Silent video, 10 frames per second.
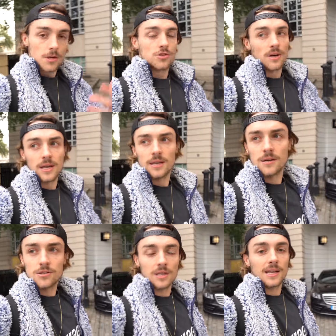trying
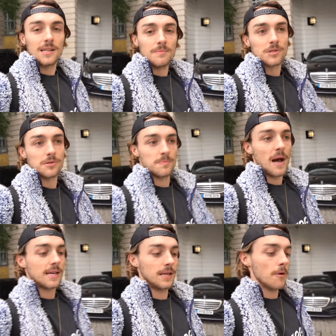to get the muscles
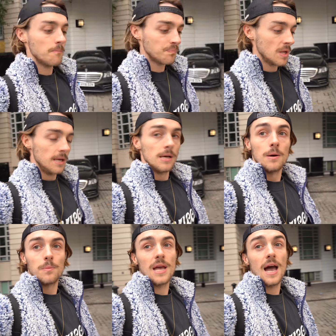back, you know?
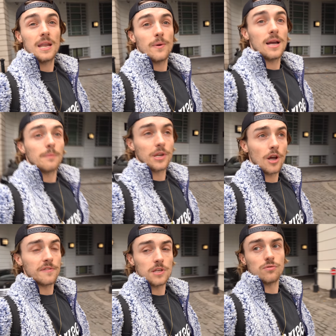But yeah, anyway, I'm gonna
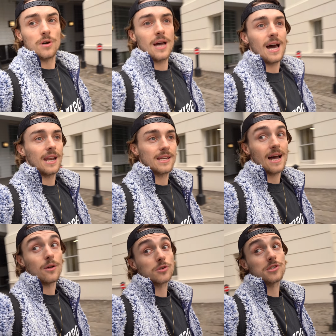go for this run and
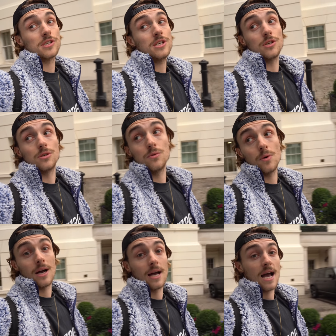I'll see you
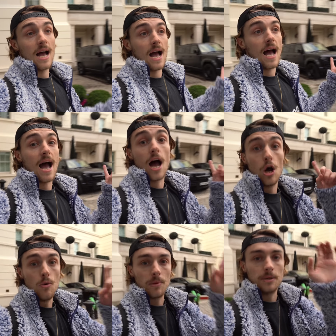at
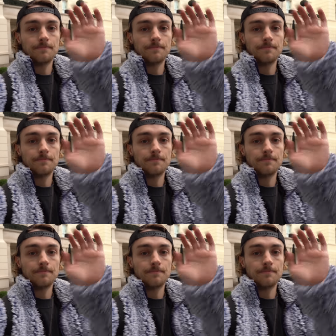home.